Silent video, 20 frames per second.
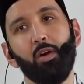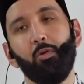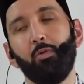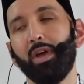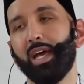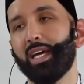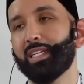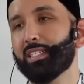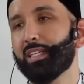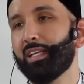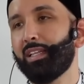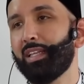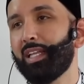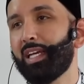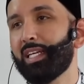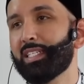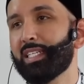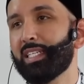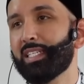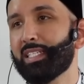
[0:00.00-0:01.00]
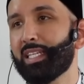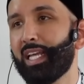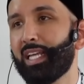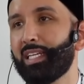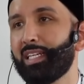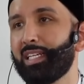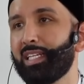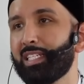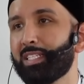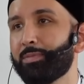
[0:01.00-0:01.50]
We ask Allah to
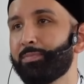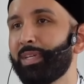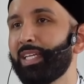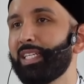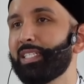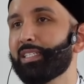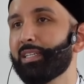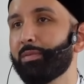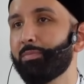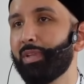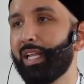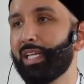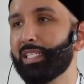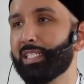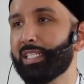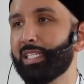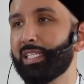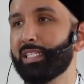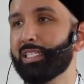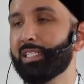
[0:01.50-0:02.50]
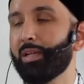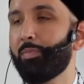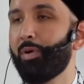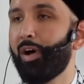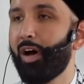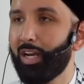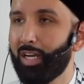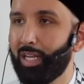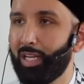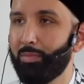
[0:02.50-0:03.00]
send His peace and blessings
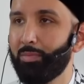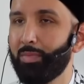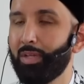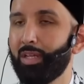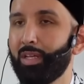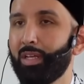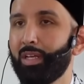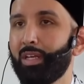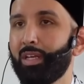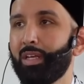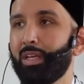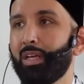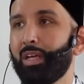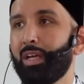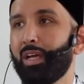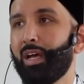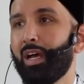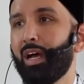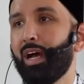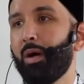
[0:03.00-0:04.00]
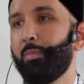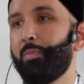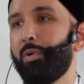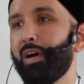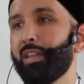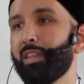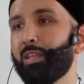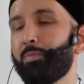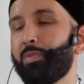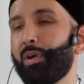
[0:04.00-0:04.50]
upon him,
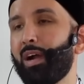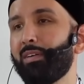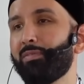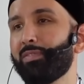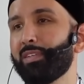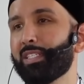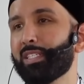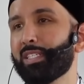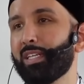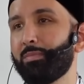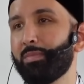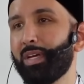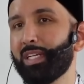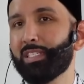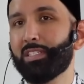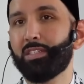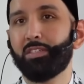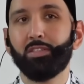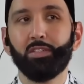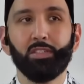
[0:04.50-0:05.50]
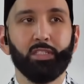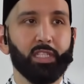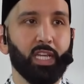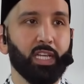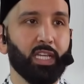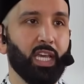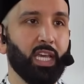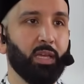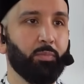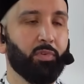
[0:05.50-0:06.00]
upon the prophets and messengers
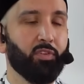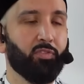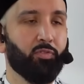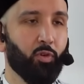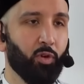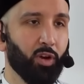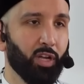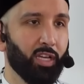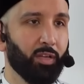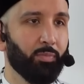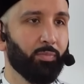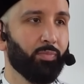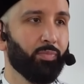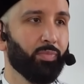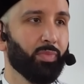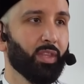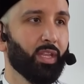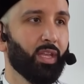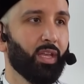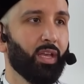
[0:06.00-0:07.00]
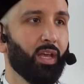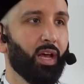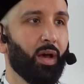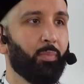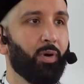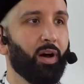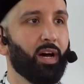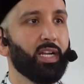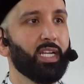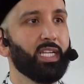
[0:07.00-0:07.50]
that came before him,
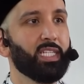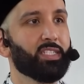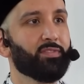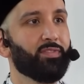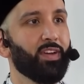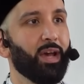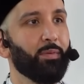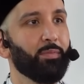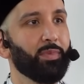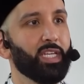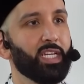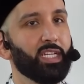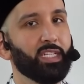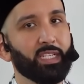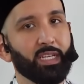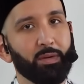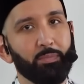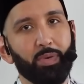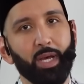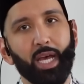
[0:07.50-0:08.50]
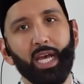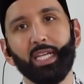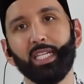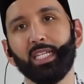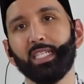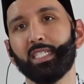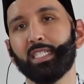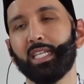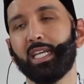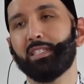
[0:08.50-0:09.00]
upon his family and
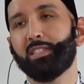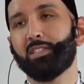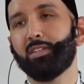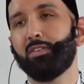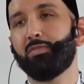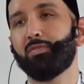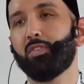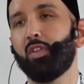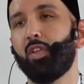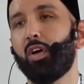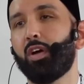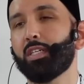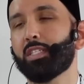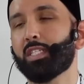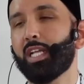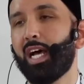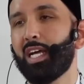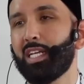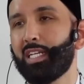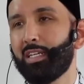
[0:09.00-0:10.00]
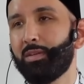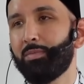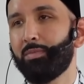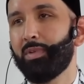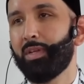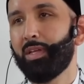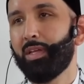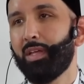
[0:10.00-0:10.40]
companions that served alongside him,